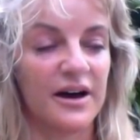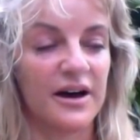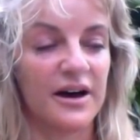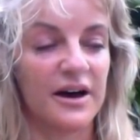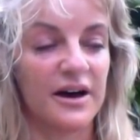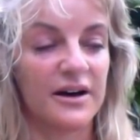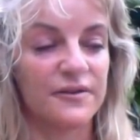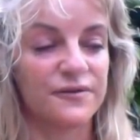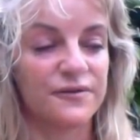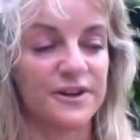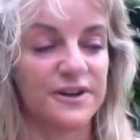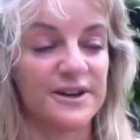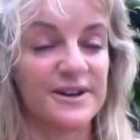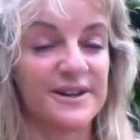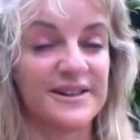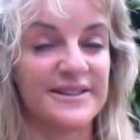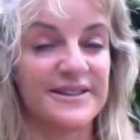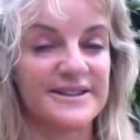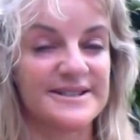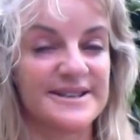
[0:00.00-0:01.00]
Feel
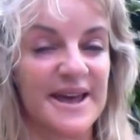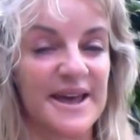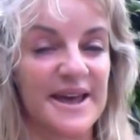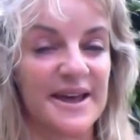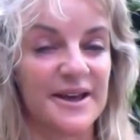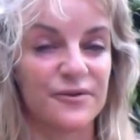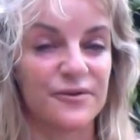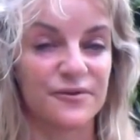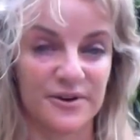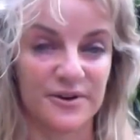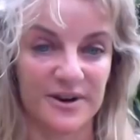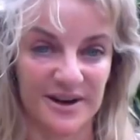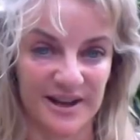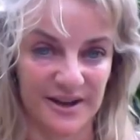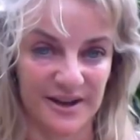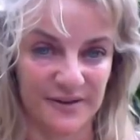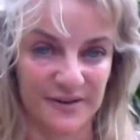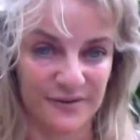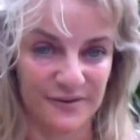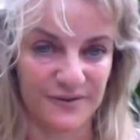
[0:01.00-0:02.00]
the say of
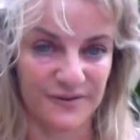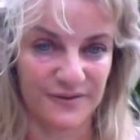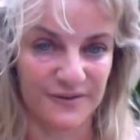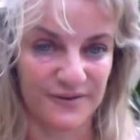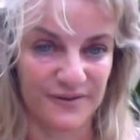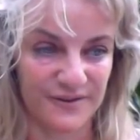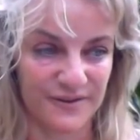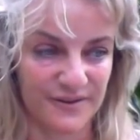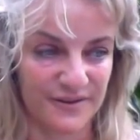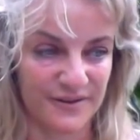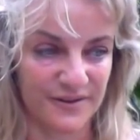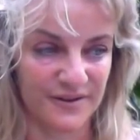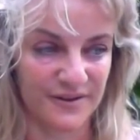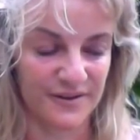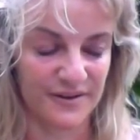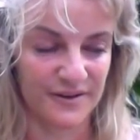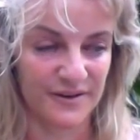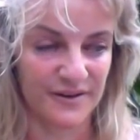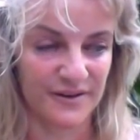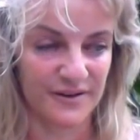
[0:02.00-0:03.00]
relief
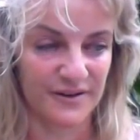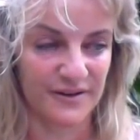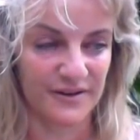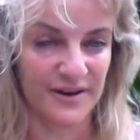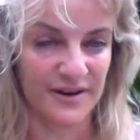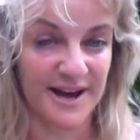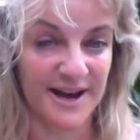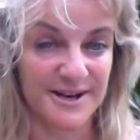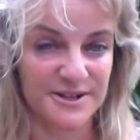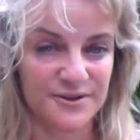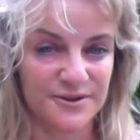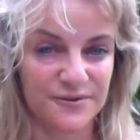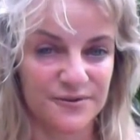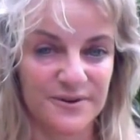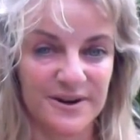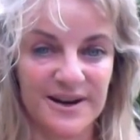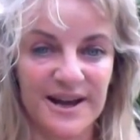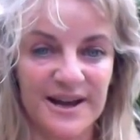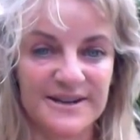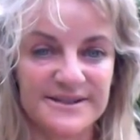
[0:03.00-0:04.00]
and of
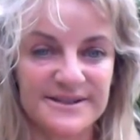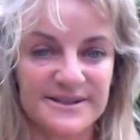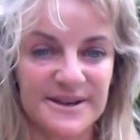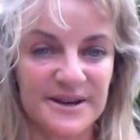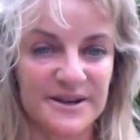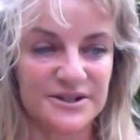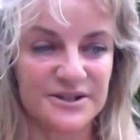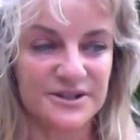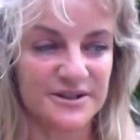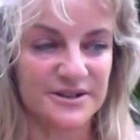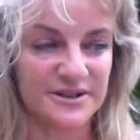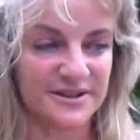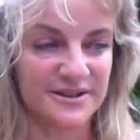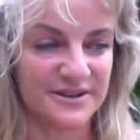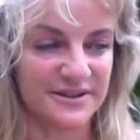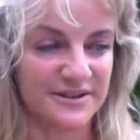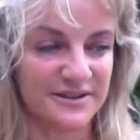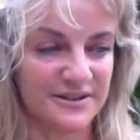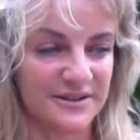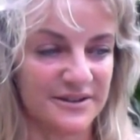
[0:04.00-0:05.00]
relaxation.
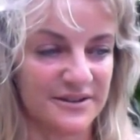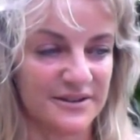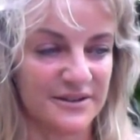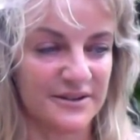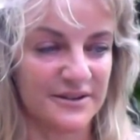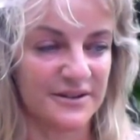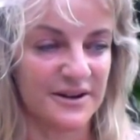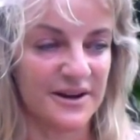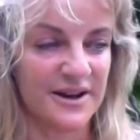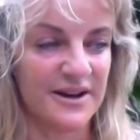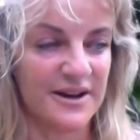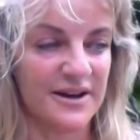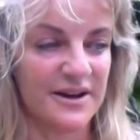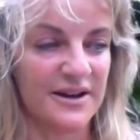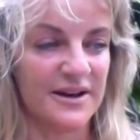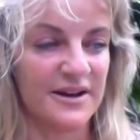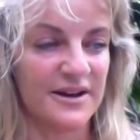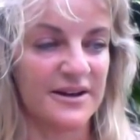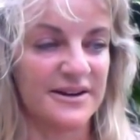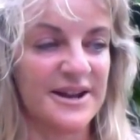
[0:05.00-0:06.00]

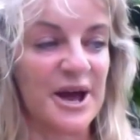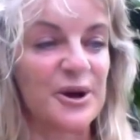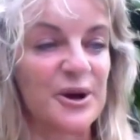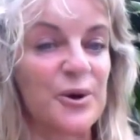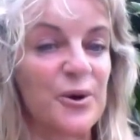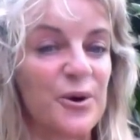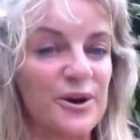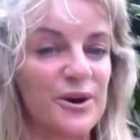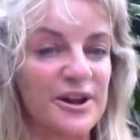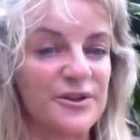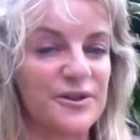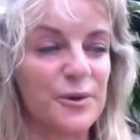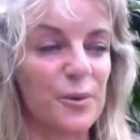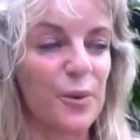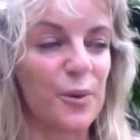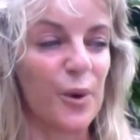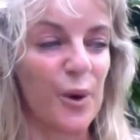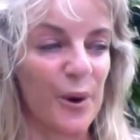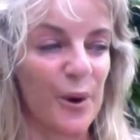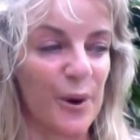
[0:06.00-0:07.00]
Now call in the
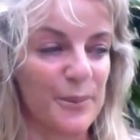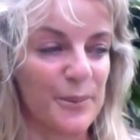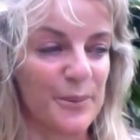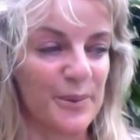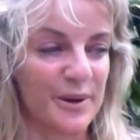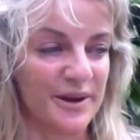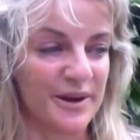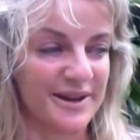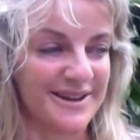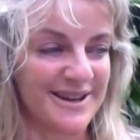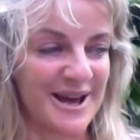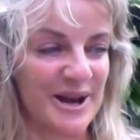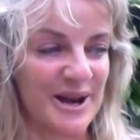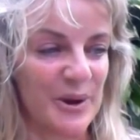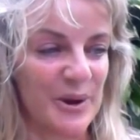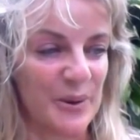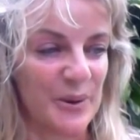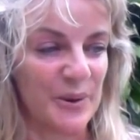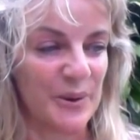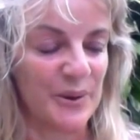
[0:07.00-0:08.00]
warm yellow
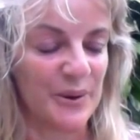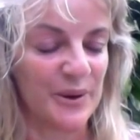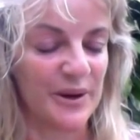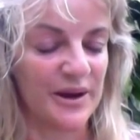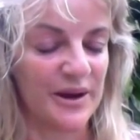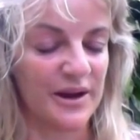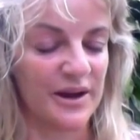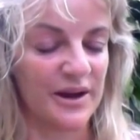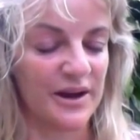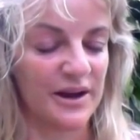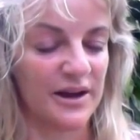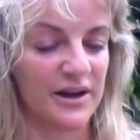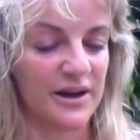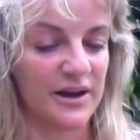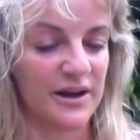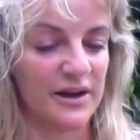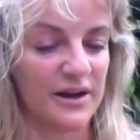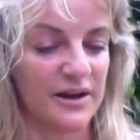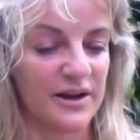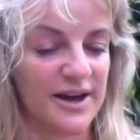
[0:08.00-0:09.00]

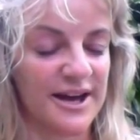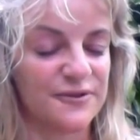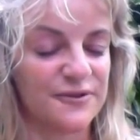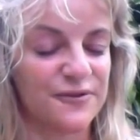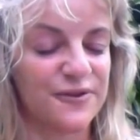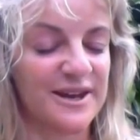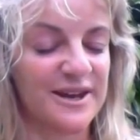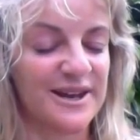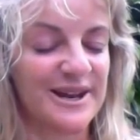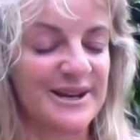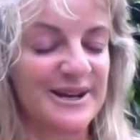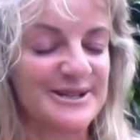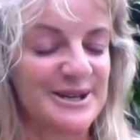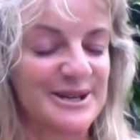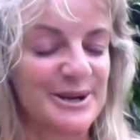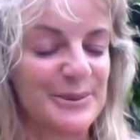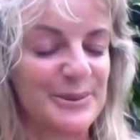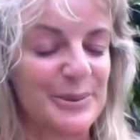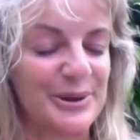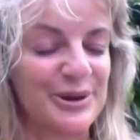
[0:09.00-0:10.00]
and feel it
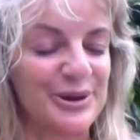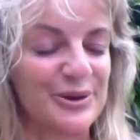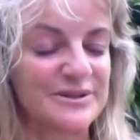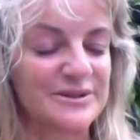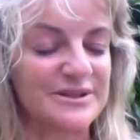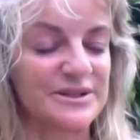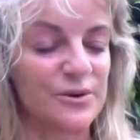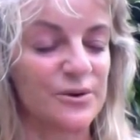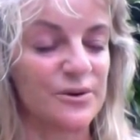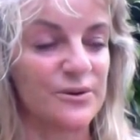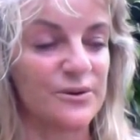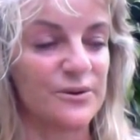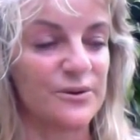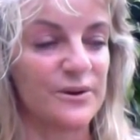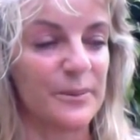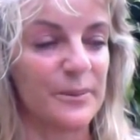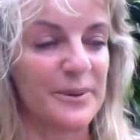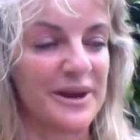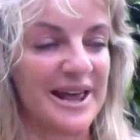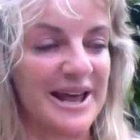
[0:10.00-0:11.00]
deep in your solar
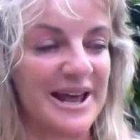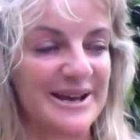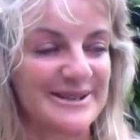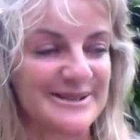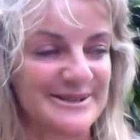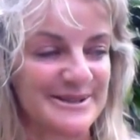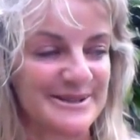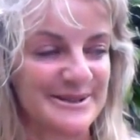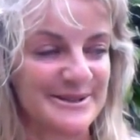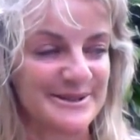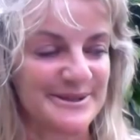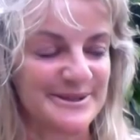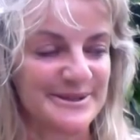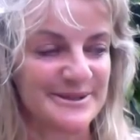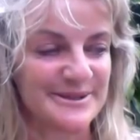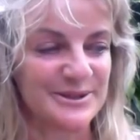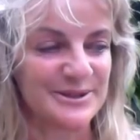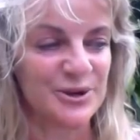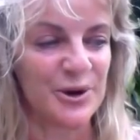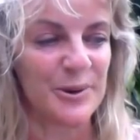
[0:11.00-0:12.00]
plexus,
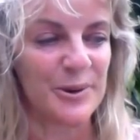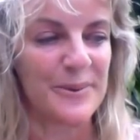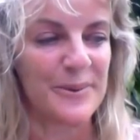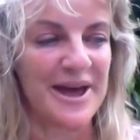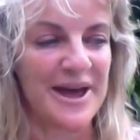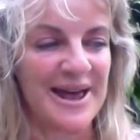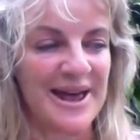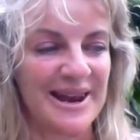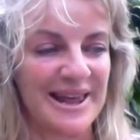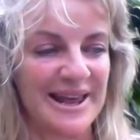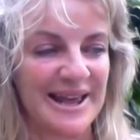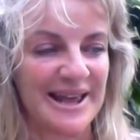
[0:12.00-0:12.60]
your belly,